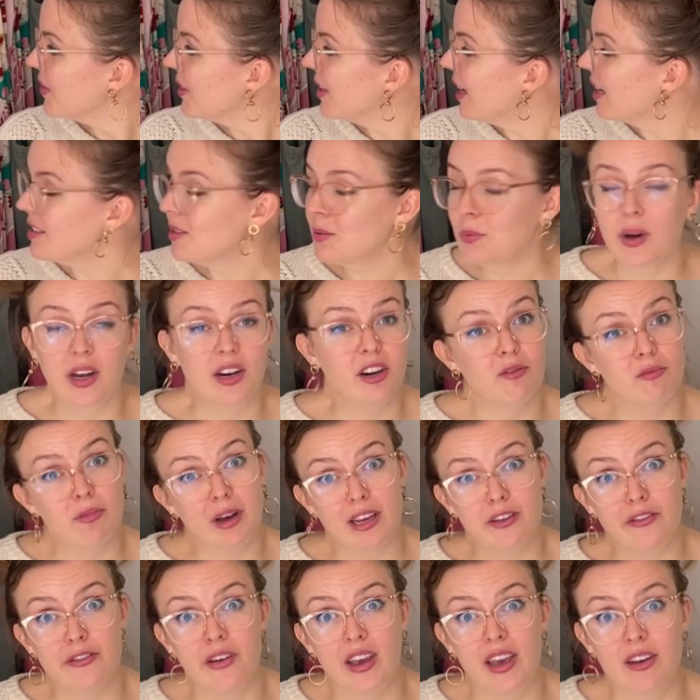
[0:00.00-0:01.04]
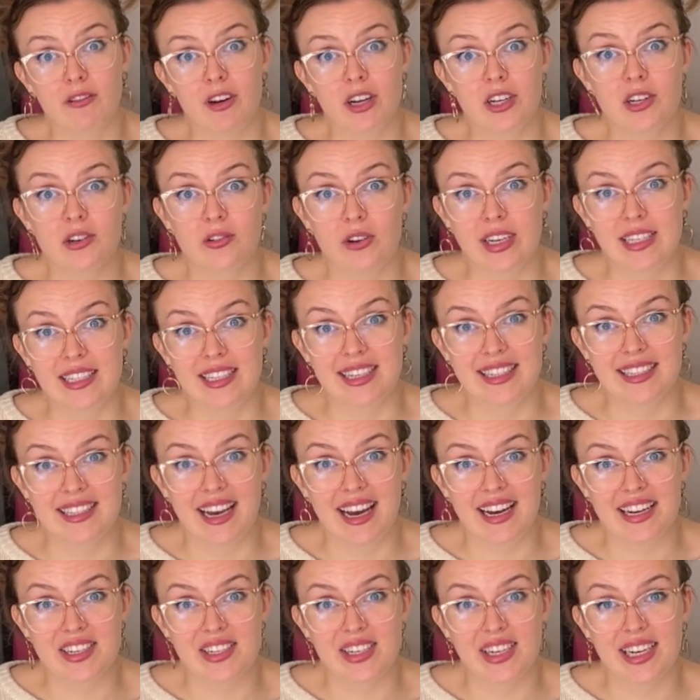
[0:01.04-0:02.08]
that's one of my favorite dresses
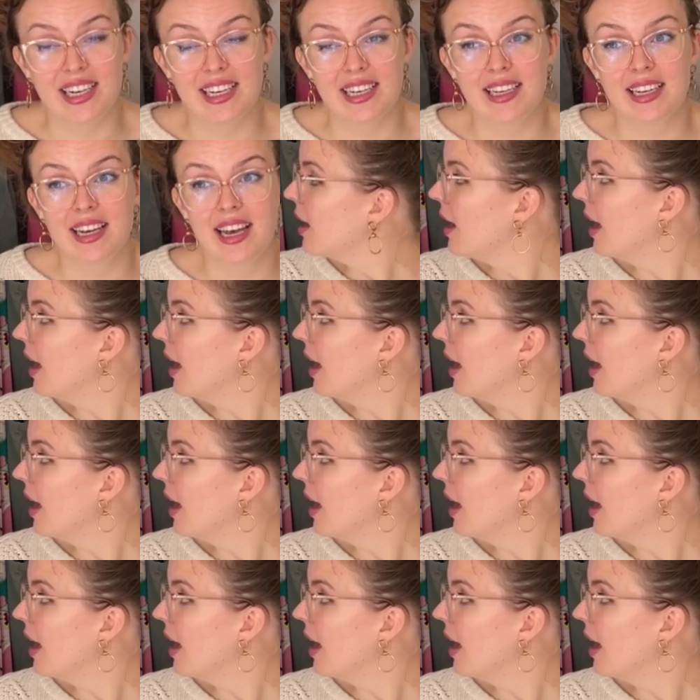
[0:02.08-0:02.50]
actually.